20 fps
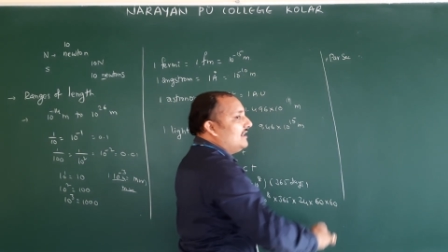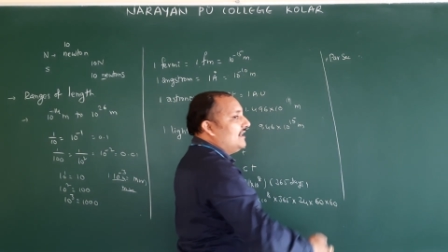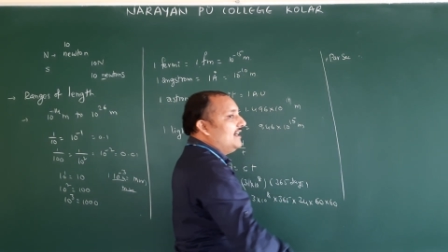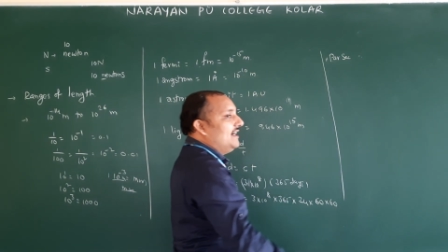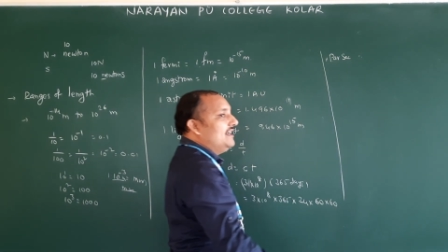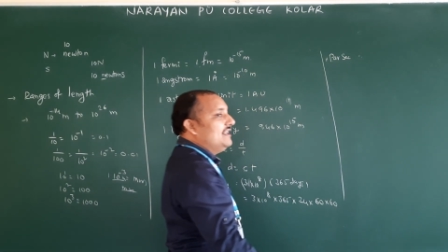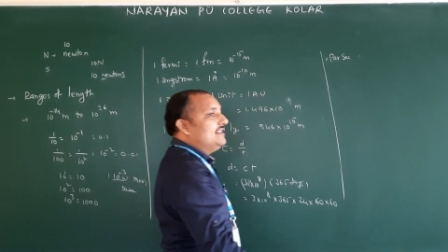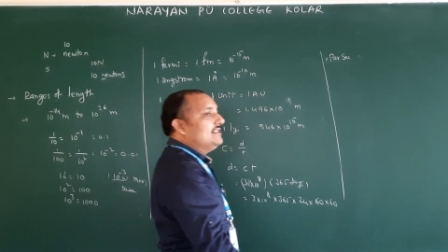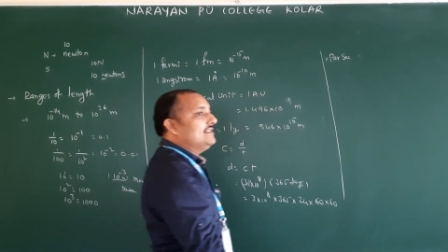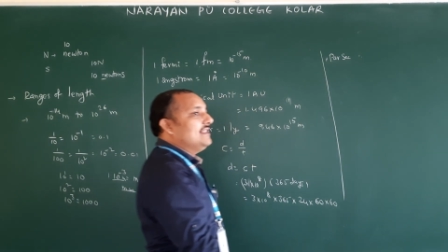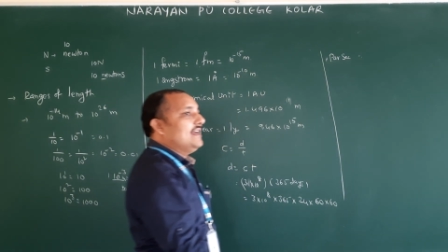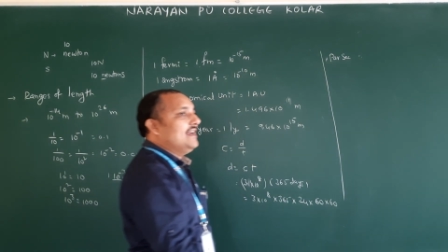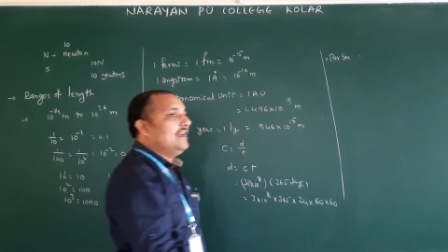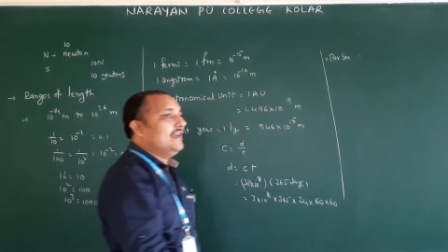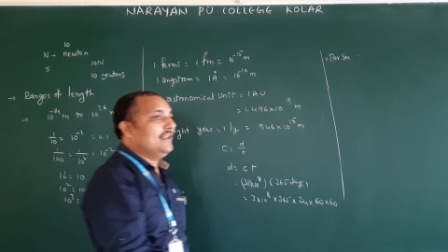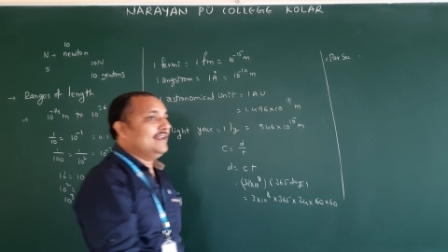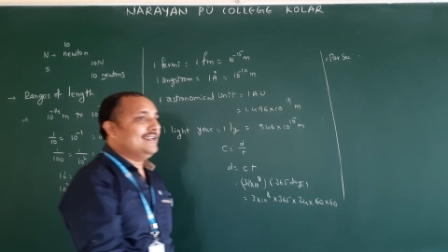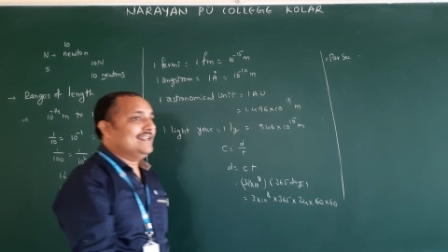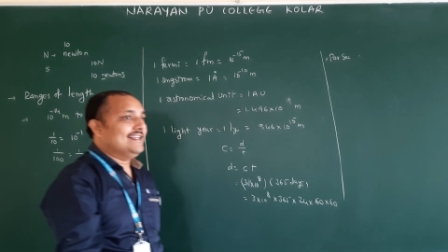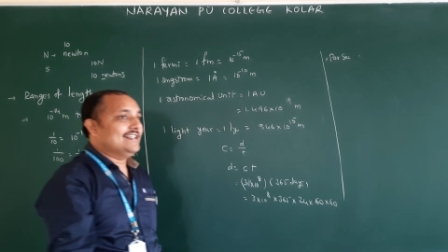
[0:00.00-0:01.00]
it is
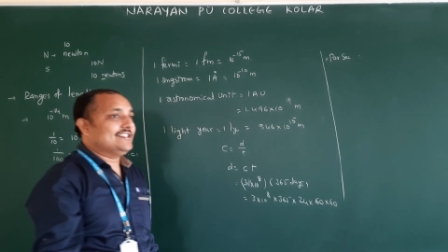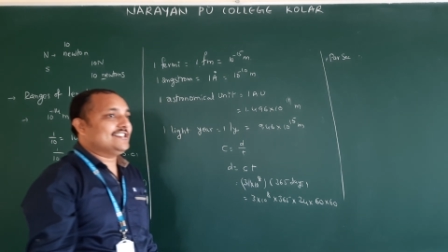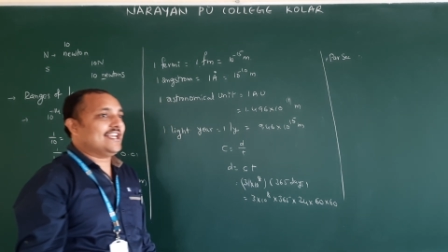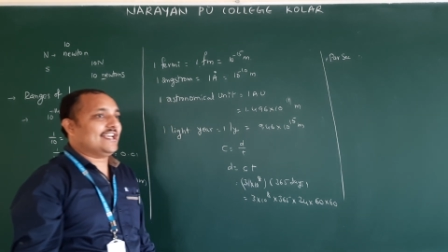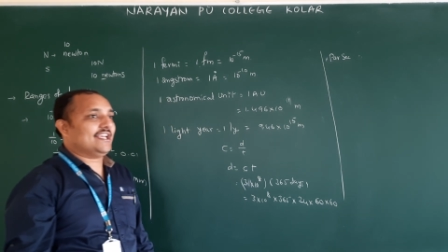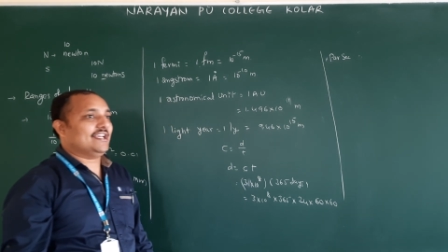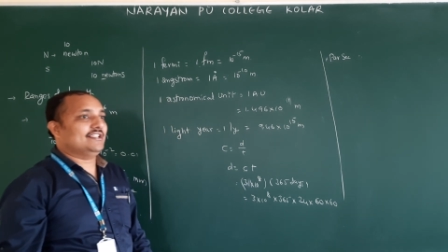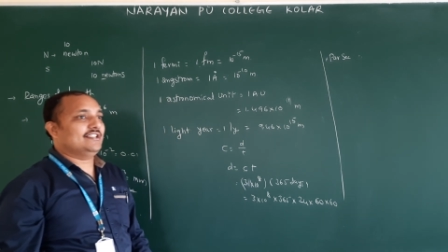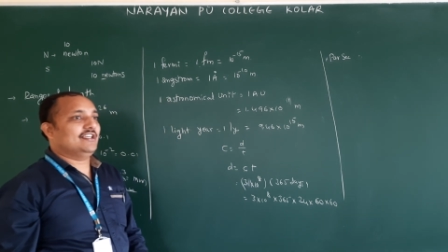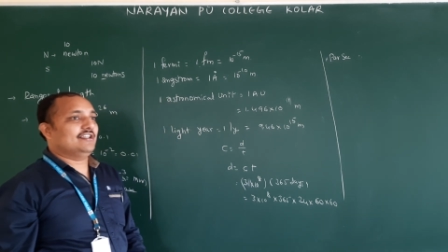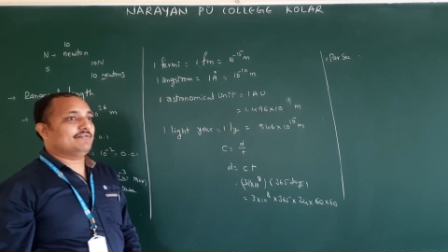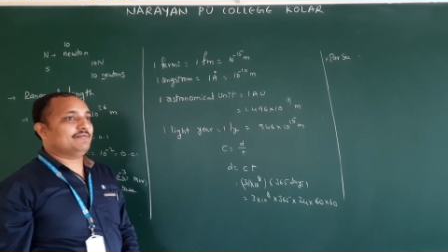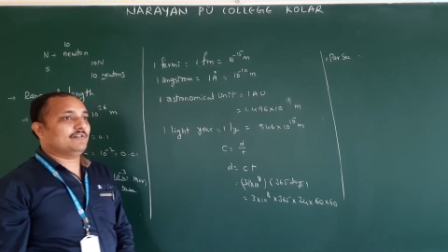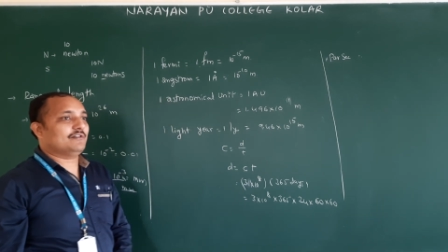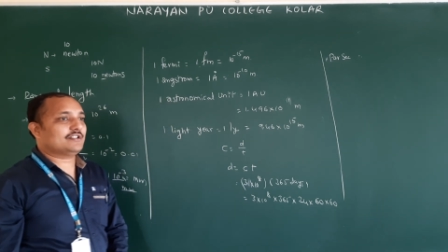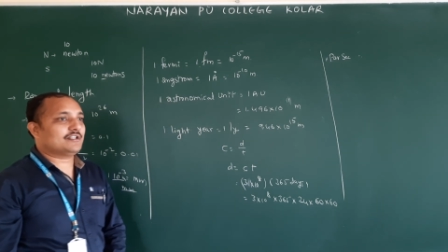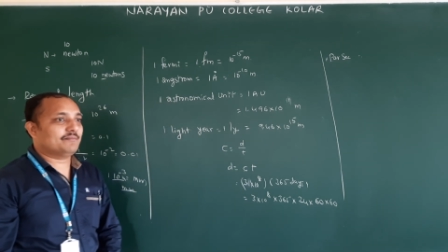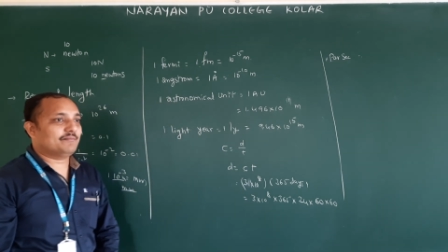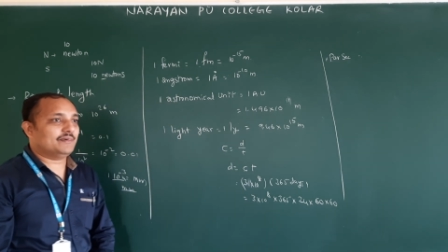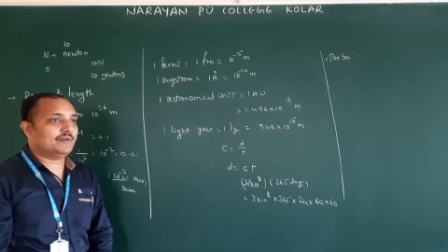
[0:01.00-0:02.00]
the second.
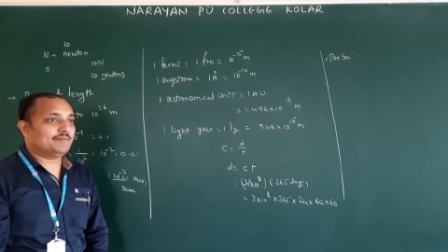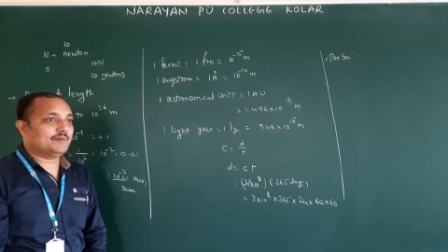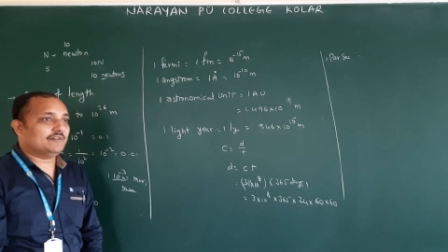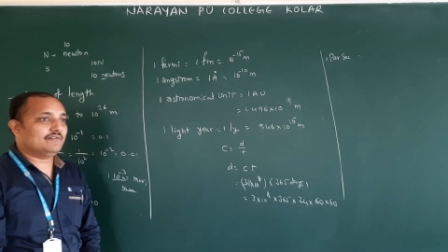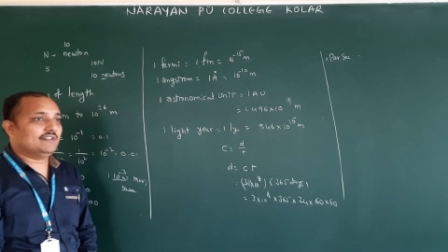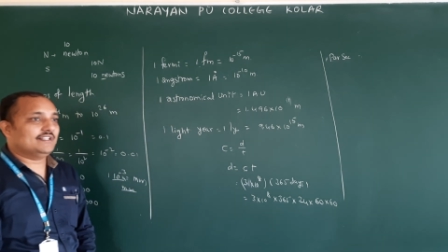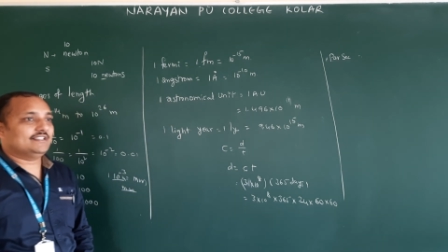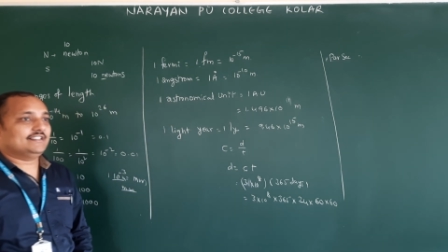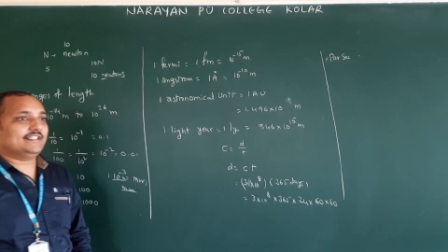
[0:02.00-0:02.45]
Therefore some people will